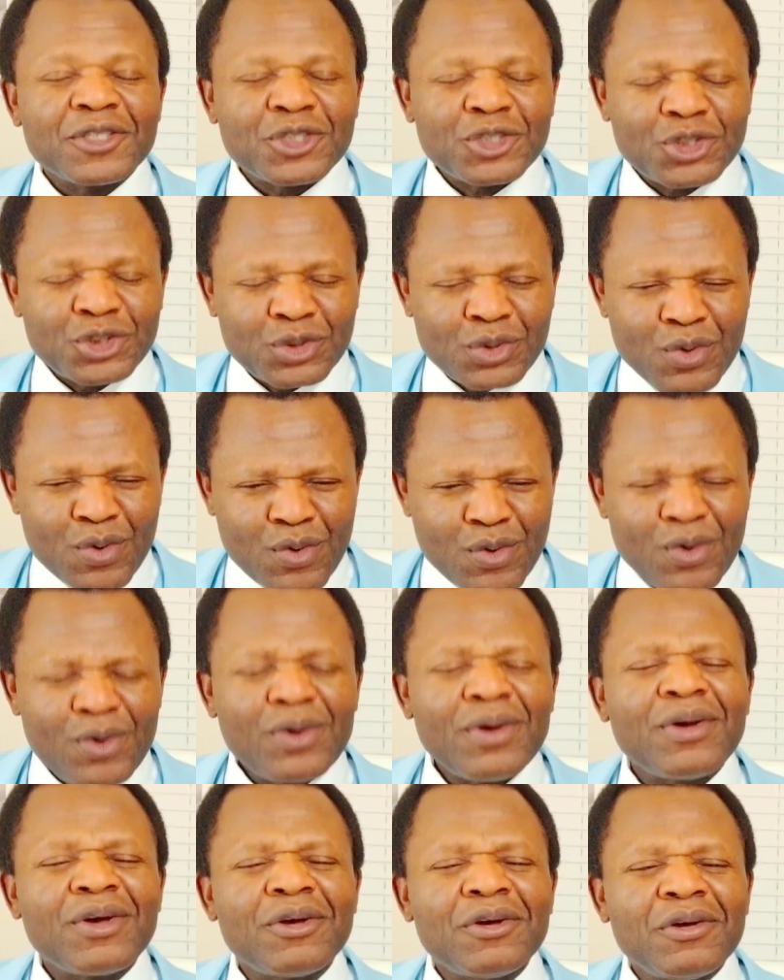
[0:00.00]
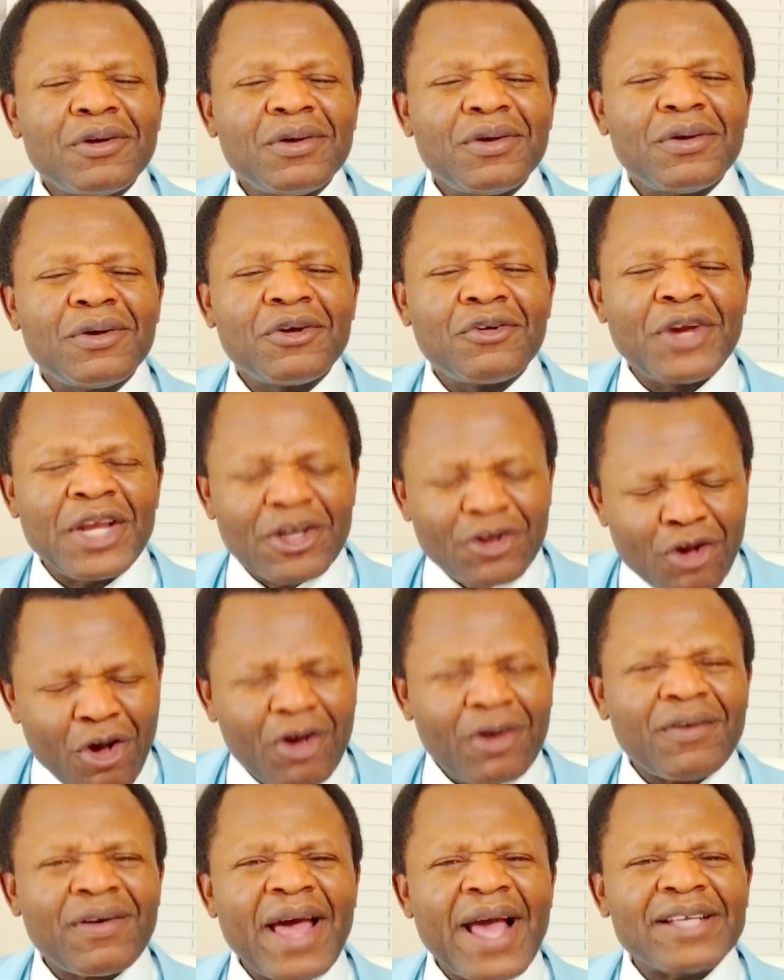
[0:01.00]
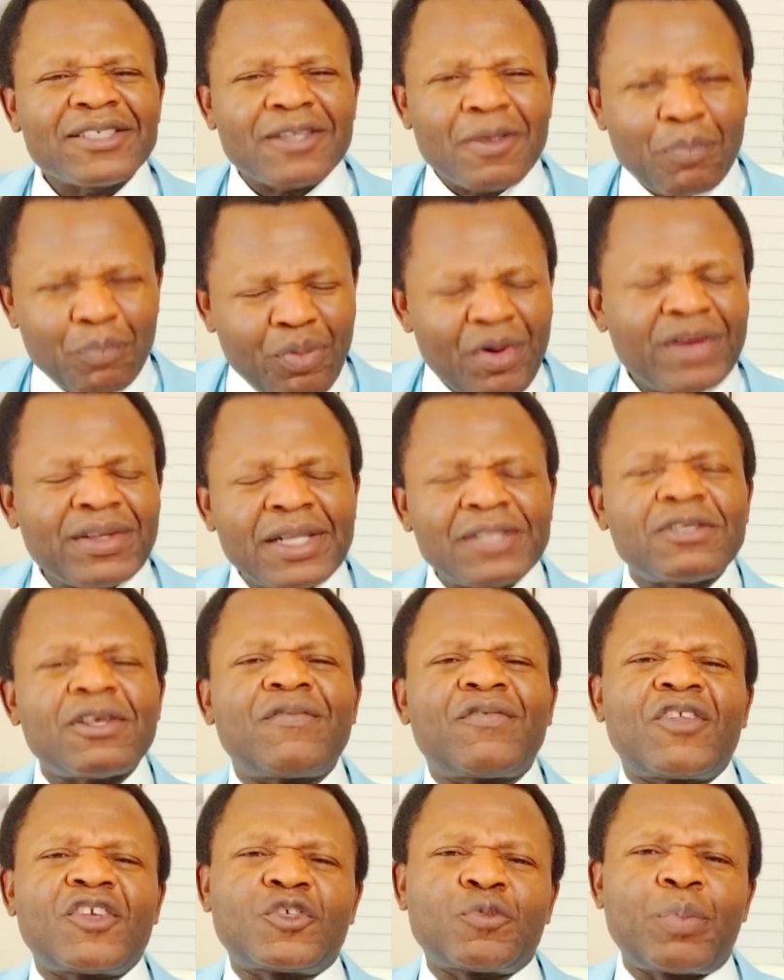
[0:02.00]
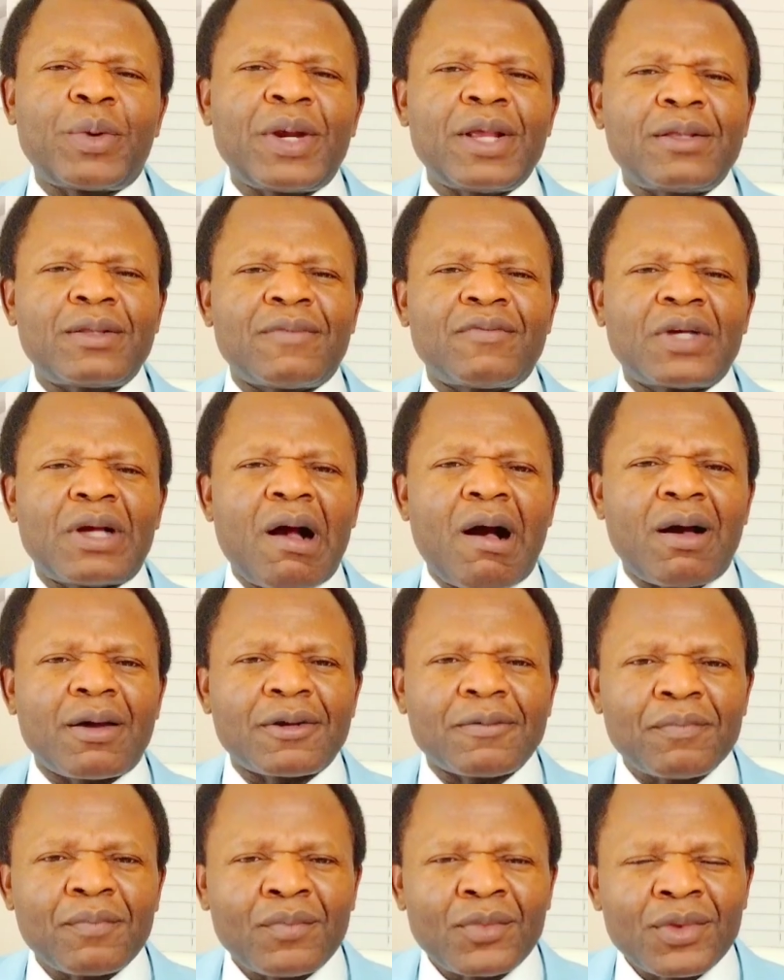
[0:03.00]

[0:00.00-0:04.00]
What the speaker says: So, recognize the presence of the Spirit of God.